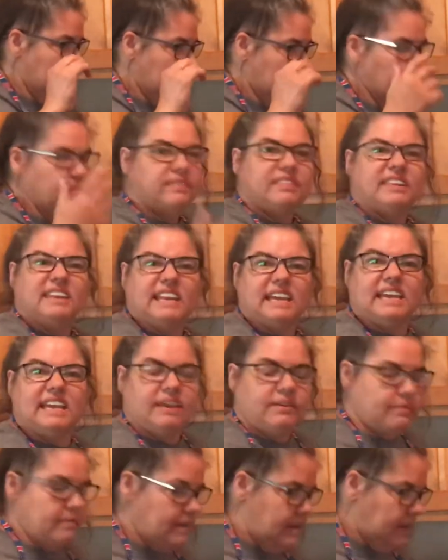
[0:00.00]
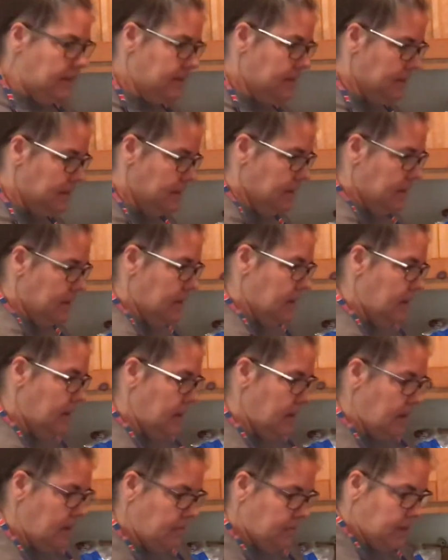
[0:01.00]
Well, then I can't read.
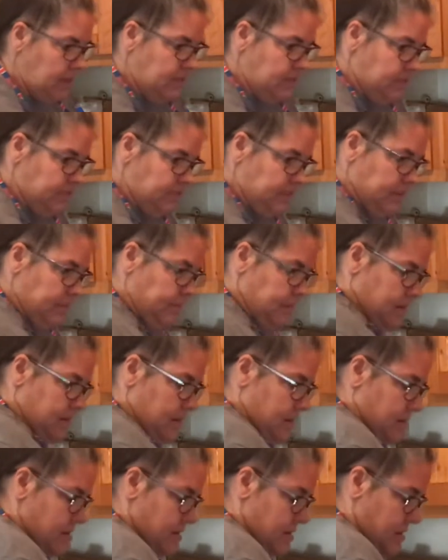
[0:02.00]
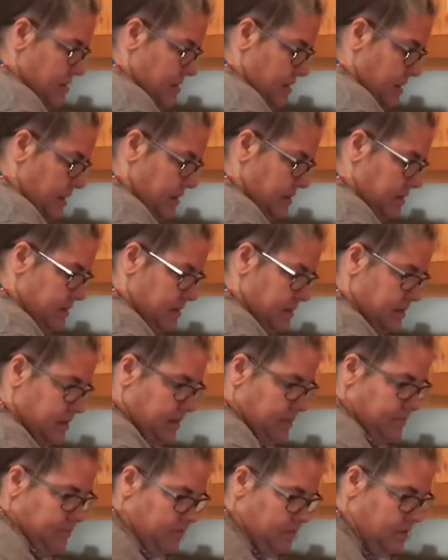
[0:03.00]
Anyway, there's something, I
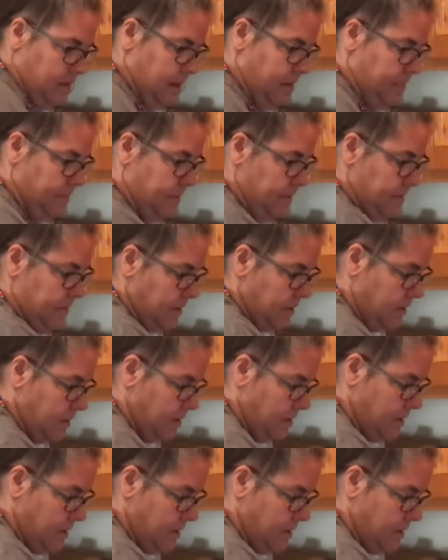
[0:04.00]
dumped crap on there,